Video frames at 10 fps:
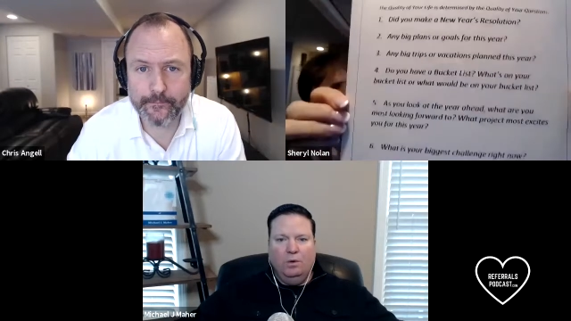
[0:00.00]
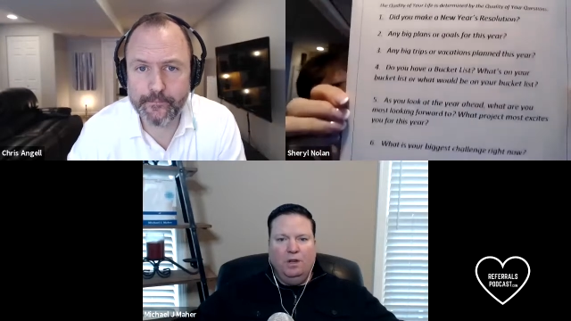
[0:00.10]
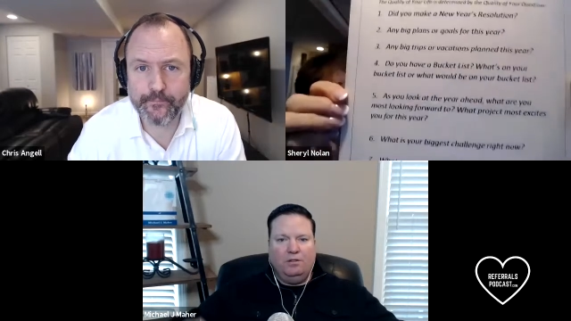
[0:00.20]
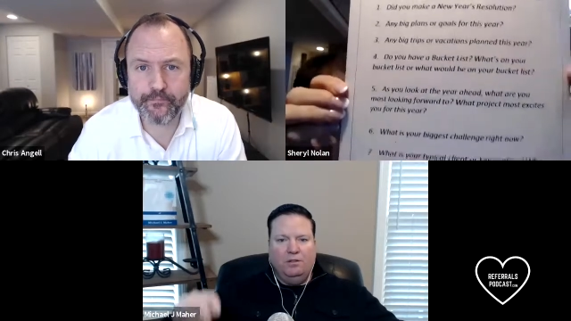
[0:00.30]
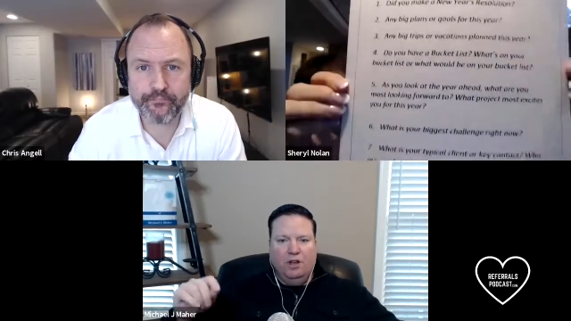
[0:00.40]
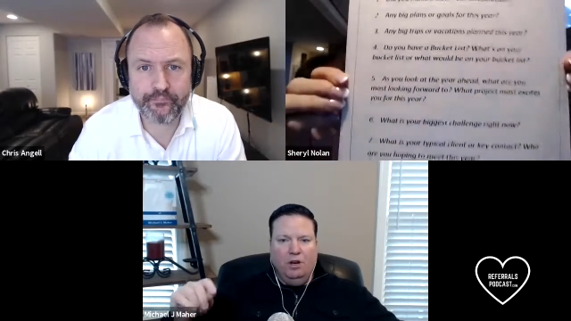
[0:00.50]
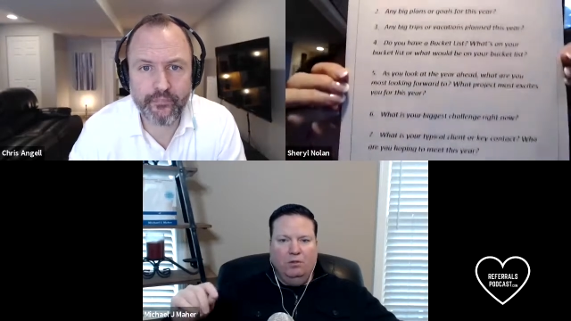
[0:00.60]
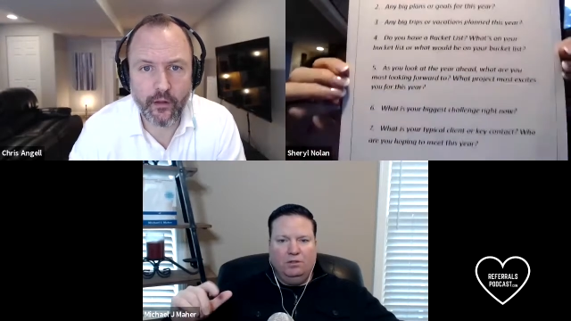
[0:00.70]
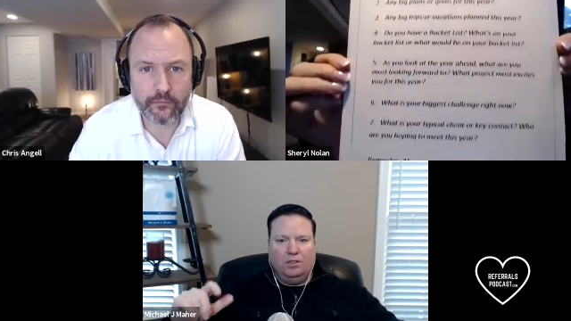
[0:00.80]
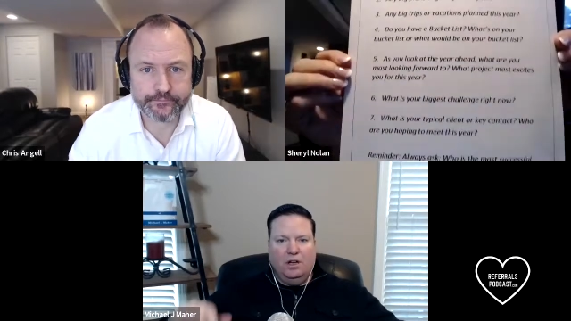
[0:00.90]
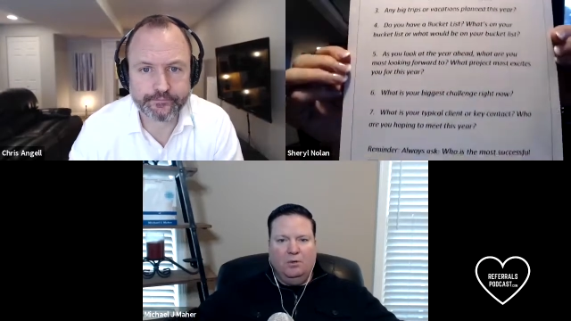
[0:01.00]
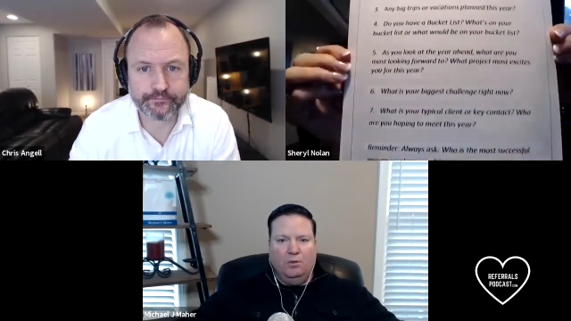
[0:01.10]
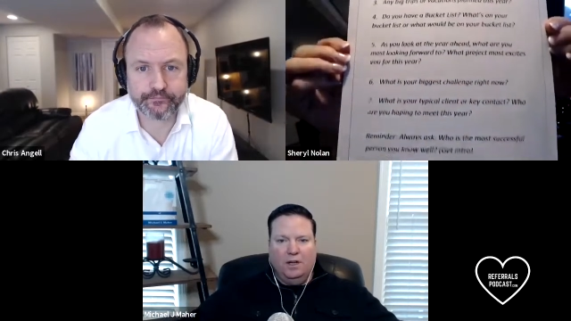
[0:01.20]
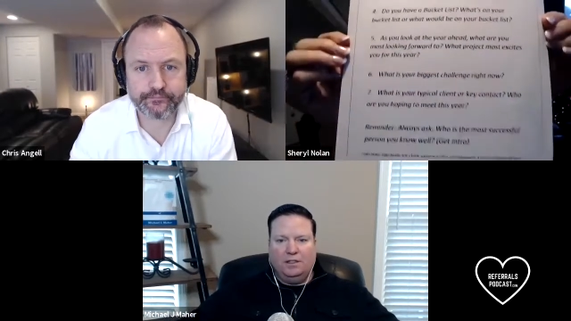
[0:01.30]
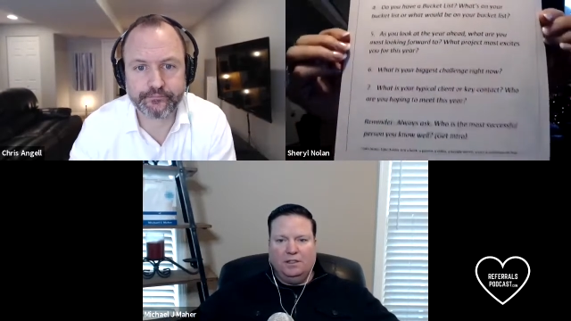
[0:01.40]
Speaker 1: with notes on
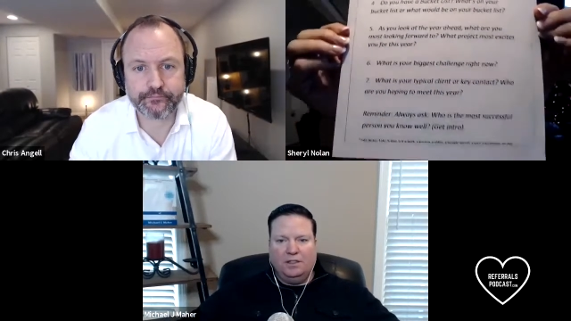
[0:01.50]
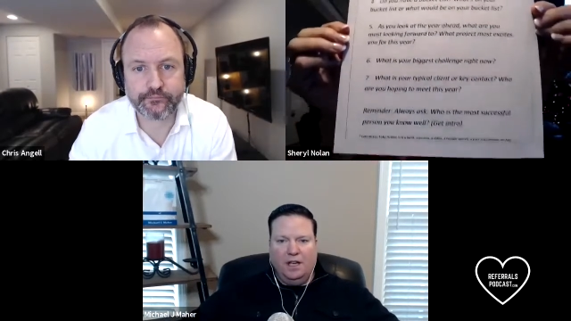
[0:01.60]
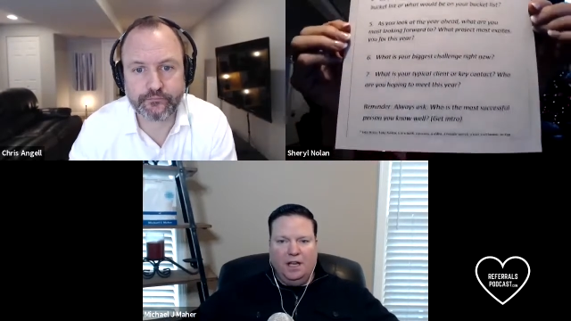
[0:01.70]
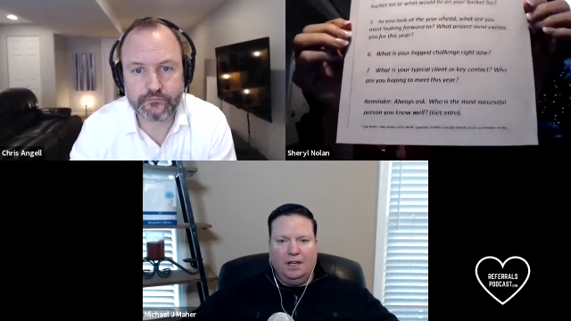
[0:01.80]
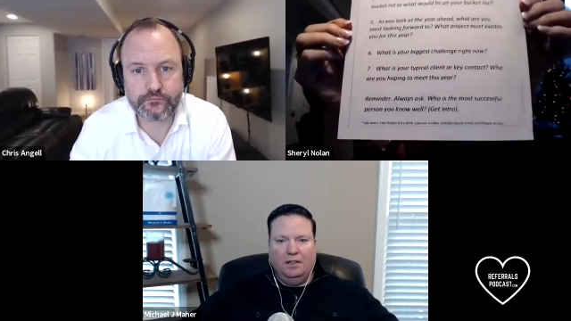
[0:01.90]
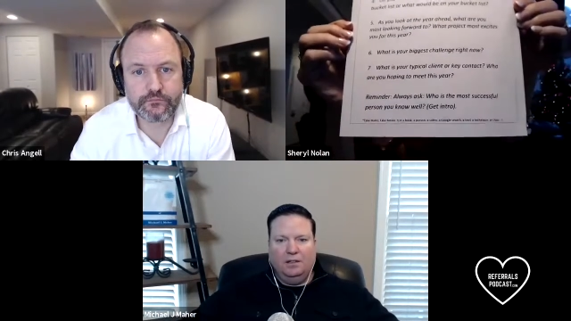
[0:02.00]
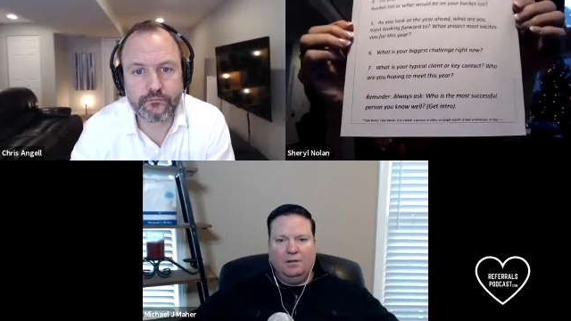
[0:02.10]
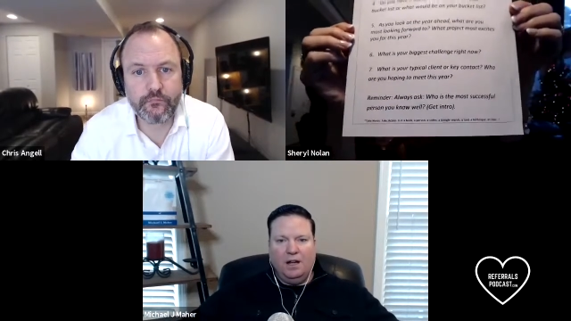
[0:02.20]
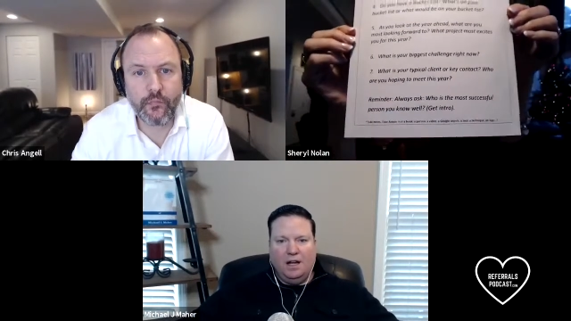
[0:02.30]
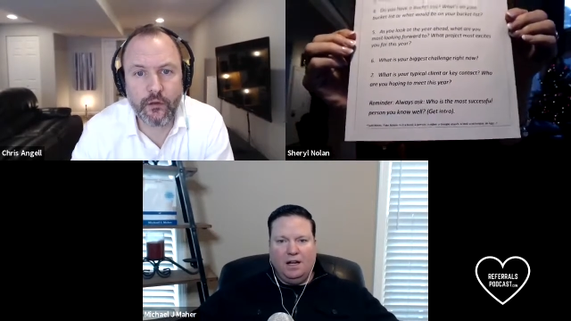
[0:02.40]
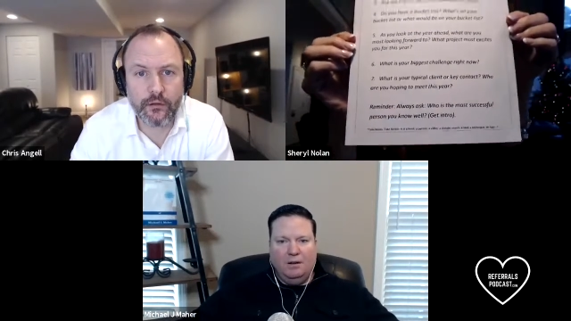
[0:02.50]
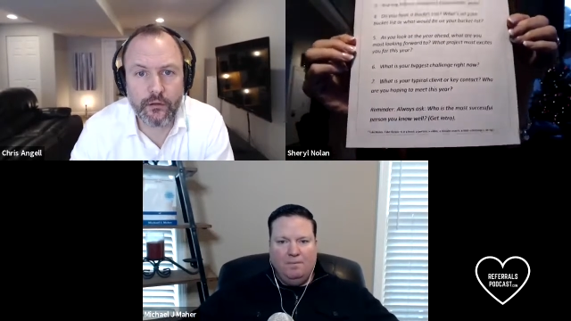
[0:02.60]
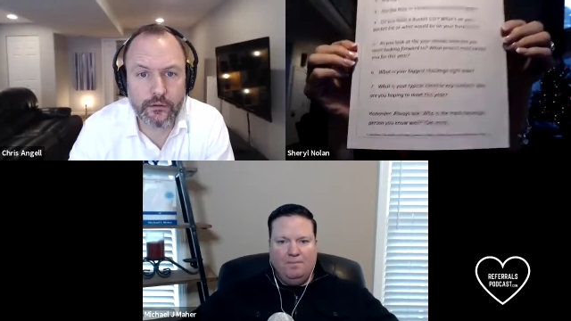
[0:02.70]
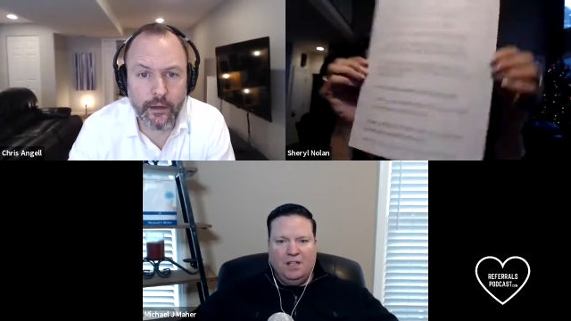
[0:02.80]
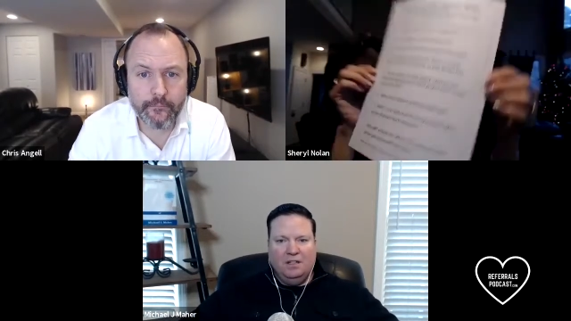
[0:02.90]
what to say. Right.
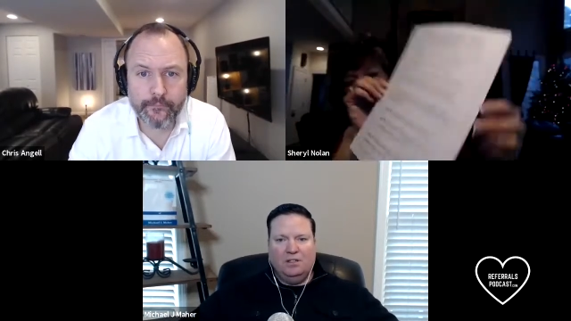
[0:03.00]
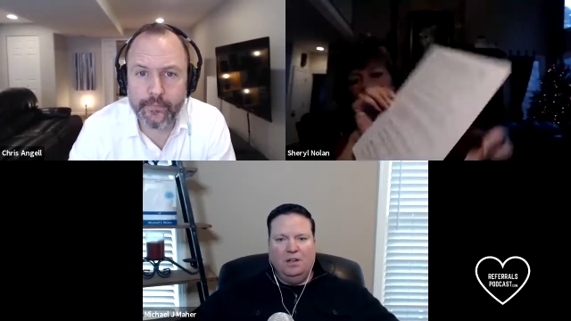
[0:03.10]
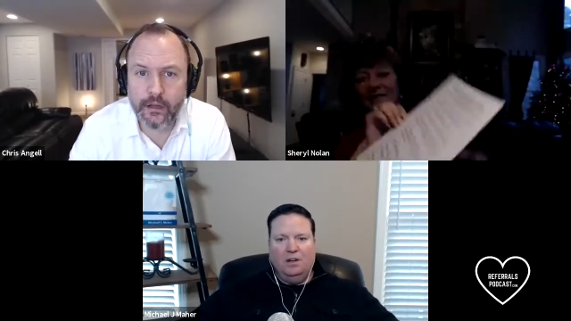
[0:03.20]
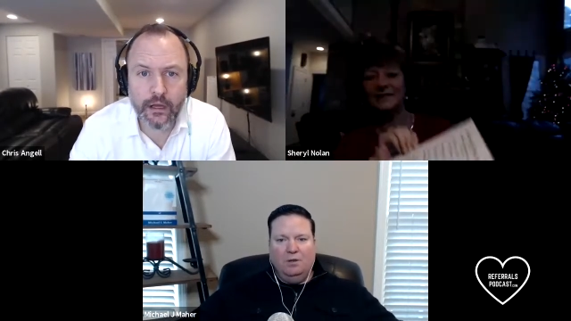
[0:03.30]
Yep. So